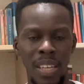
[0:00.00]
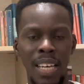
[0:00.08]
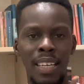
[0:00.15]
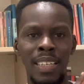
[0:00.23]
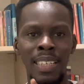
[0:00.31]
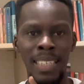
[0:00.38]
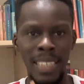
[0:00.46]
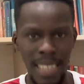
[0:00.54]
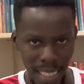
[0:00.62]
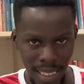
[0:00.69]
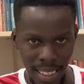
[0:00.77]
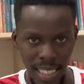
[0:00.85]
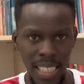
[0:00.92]

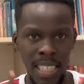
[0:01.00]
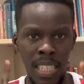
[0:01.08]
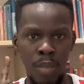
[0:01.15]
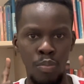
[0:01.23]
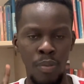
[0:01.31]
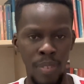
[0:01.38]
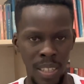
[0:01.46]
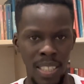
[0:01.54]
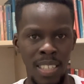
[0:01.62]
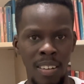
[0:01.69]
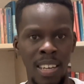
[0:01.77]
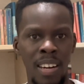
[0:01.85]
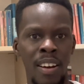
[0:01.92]
in his
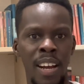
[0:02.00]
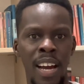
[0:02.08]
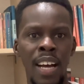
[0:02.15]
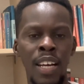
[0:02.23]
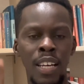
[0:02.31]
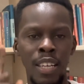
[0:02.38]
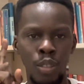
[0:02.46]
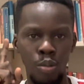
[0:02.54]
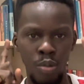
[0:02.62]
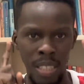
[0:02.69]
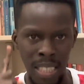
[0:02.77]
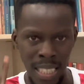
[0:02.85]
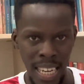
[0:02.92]
professional career to
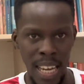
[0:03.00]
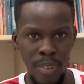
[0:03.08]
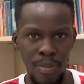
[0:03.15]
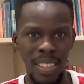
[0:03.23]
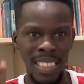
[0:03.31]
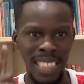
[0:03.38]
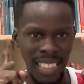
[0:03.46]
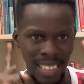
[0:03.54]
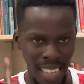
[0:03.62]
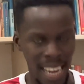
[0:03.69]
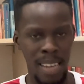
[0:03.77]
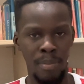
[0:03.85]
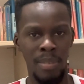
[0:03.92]
deserve this
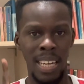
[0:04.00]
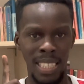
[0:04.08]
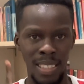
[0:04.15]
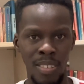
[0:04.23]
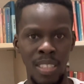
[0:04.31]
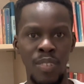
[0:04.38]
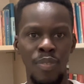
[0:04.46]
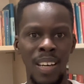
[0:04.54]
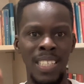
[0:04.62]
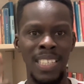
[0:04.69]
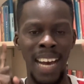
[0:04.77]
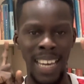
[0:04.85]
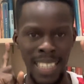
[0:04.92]
time that Chelsea
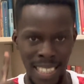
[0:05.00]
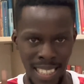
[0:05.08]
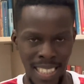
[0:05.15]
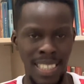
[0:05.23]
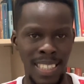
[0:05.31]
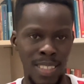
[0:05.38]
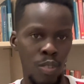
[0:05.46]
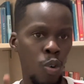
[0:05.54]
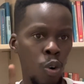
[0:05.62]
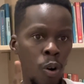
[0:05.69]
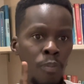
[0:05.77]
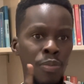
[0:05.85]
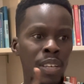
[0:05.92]
fans are insisting,
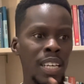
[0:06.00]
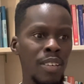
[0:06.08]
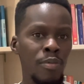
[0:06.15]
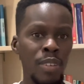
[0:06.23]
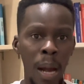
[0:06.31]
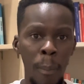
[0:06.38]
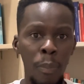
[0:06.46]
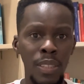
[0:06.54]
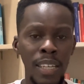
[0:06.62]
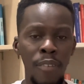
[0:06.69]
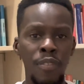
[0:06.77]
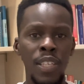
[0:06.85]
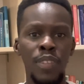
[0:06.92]
or Graham
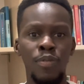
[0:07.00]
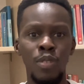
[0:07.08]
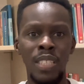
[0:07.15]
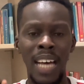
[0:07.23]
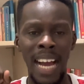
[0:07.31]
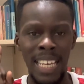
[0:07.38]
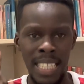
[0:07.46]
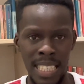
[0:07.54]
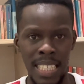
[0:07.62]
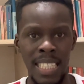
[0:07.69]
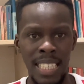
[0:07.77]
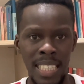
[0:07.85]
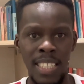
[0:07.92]
Potter faithfuls are
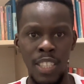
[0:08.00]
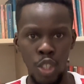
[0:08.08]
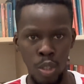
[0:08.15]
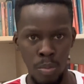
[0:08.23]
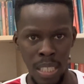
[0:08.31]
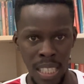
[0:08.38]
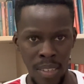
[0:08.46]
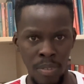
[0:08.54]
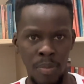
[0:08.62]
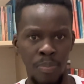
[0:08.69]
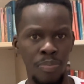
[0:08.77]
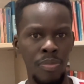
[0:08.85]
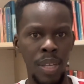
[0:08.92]
insisting he should be given,
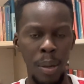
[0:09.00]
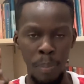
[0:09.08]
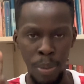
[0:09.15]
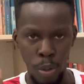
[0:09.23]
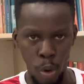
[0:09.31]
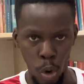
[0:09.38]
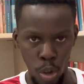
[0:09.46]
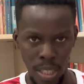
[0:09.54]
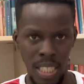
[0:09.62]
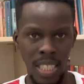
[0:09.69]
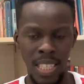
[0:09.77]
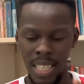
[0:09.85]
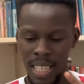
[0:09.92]

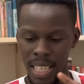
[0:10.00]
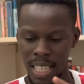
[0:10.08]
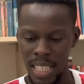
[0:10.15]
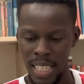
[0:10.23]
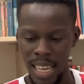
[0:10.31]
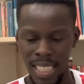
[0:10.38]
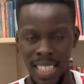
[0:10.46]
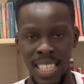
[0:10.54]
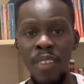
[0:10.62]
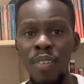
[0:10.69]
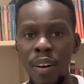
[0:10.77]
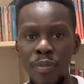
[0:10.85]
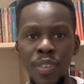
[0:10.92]
because he has
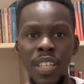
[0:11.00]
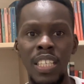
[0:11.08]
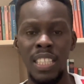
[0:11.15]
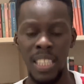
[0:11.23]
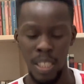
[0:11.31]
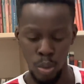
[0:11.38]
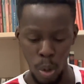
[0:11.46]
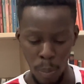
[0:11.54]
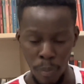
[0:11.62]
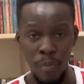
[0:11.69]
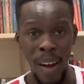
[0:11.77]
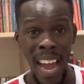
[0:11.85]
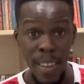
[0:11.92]
never finished in the top
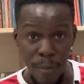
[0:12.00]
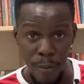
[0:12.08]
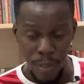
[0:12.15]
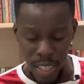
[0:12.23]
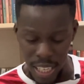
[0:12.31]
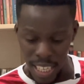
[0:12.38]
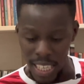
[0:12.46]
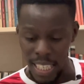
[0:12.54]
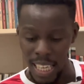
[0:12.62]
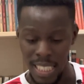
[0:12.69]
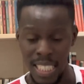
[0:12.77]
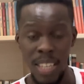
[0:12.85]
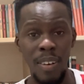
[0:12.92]
5. He
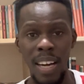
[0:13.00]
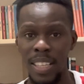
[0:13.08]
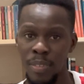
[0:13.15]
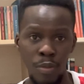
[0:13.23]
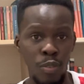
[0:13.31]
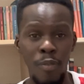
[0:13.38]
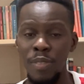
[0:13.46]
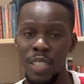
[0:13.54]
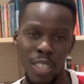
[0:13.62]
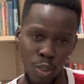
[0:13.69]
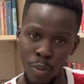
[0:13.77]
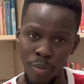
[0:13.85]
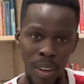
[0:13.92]
has never, if he's not finished
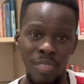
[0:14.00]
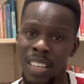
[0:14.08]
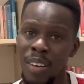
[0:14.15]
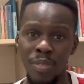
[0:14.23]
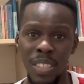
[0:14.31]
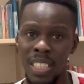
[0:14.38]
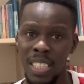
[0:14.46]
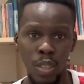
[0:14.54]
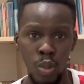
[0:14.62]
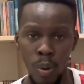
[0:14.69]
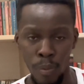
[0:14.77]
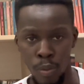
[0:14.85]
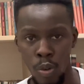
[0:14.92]
in the top 5, he can't finish in the
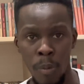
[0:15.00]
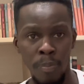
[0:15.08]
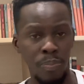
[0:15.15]
top 4.